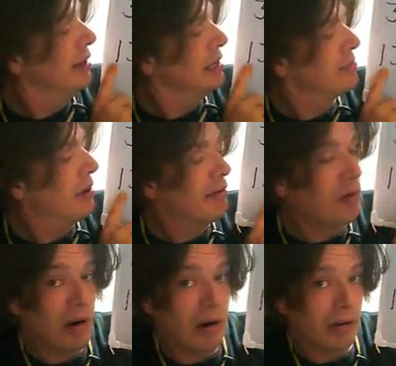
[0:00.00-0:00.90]
this by
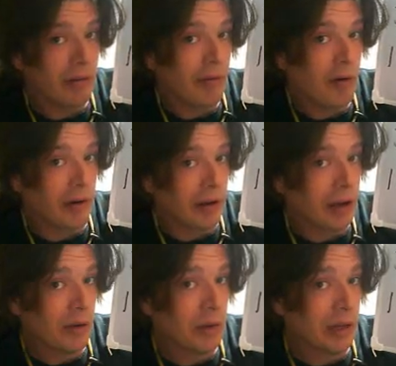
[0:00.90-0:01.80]
440
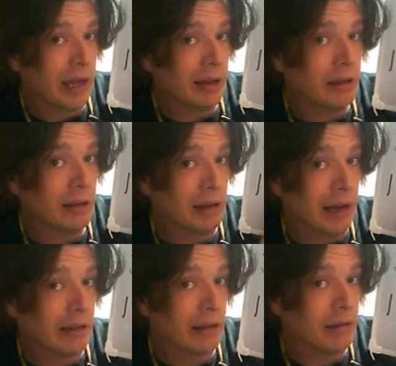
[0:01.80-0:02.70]
and we'll get the
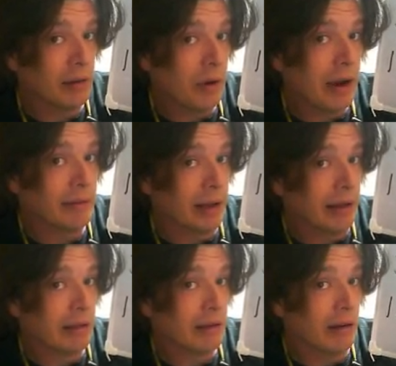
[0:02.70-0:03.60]
length of the
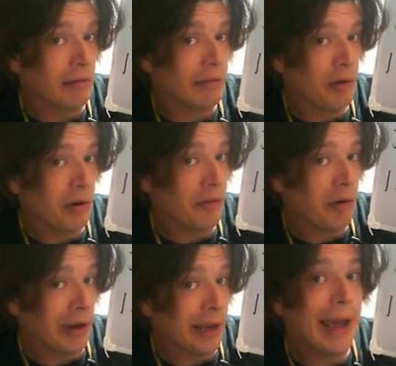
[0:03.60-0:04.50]
wavelength of
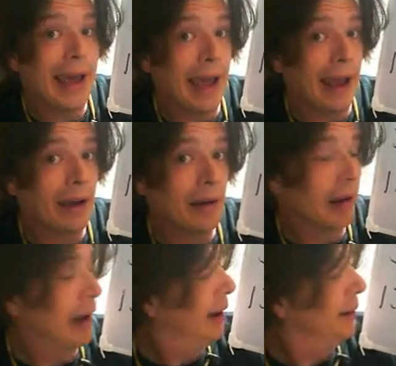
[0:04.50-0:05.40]
440A,
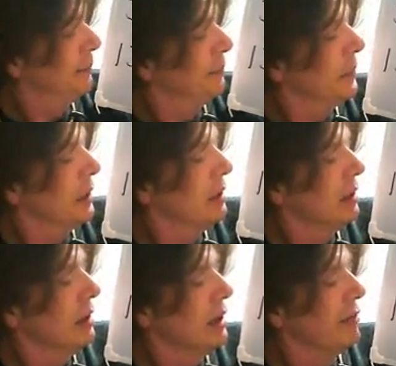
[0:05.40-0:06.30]
okay?
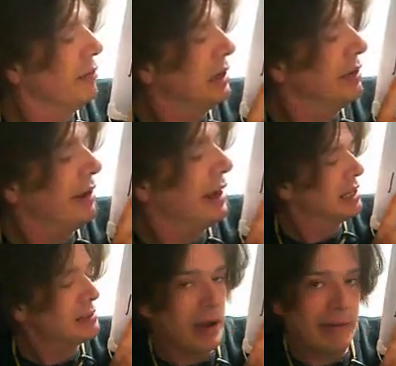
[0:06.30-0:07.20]
if we divide
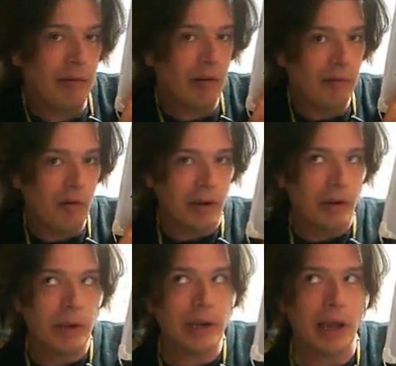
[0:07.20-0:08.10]
by 440,
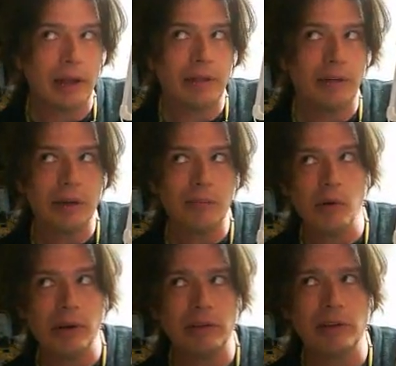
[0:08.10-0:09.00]
we get
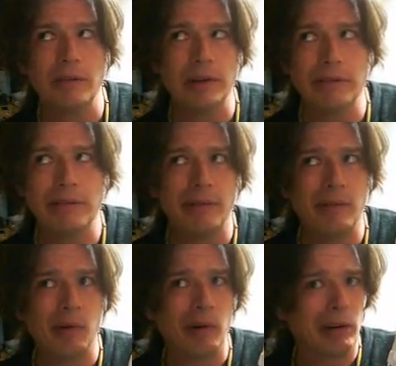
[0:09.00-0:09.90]

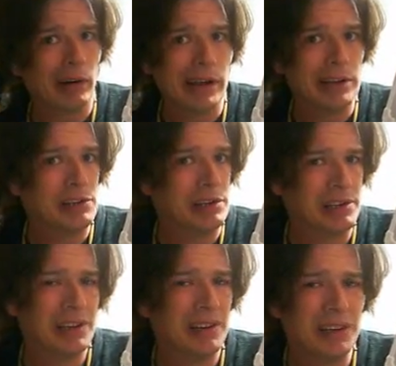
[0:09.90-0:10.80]
30.74 inches.
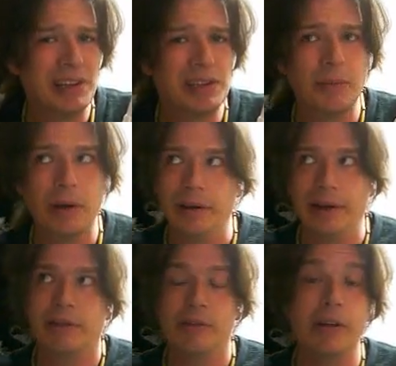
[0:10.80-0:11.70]
It's about like
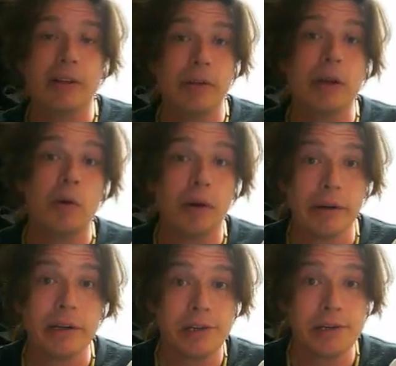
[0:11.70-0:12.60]
30 and 3 quarter
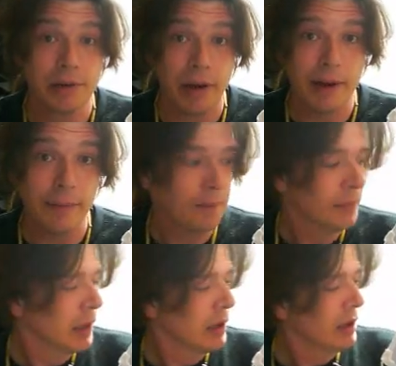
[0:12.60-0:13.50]
inches, okay?
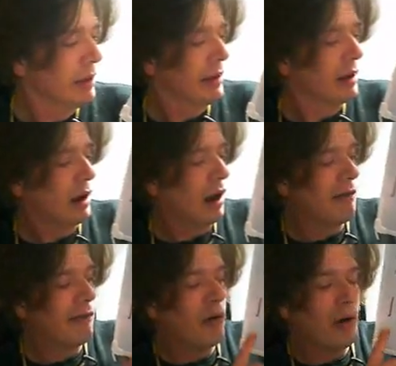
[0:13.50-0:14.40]
There are
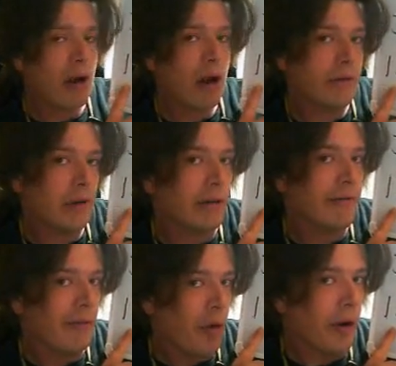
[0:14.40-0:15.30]

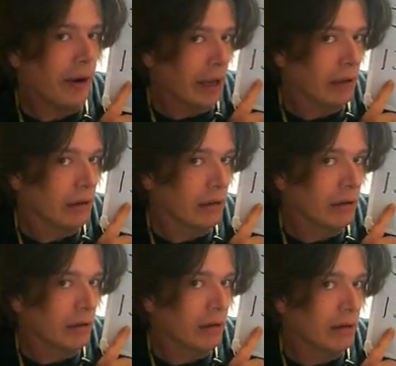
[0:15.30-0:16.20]
440
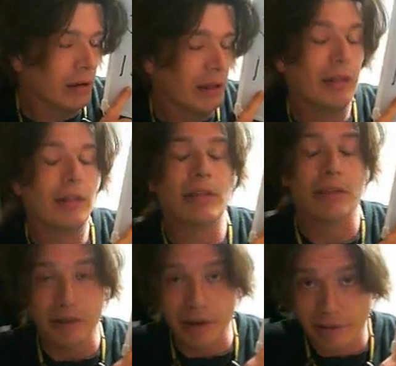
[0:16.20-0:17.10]

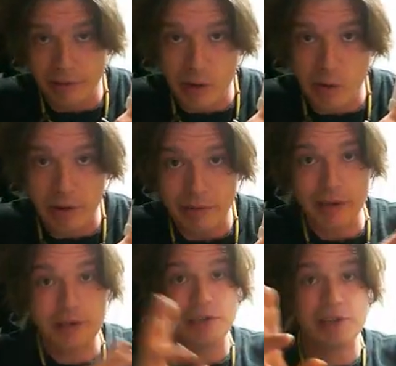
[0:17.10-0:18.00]
30 and 3 quarter
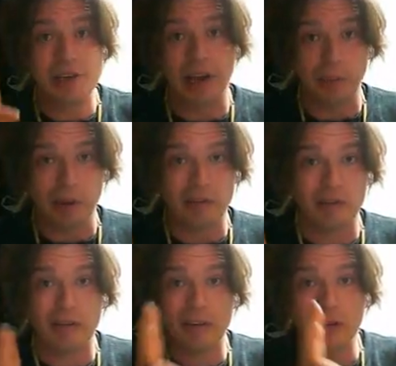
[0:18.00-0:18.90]
inch
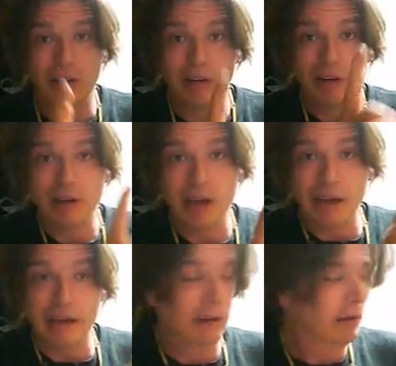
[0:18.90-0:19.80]
segments
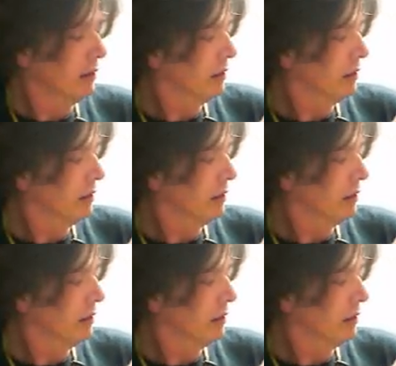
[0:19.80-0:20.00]
in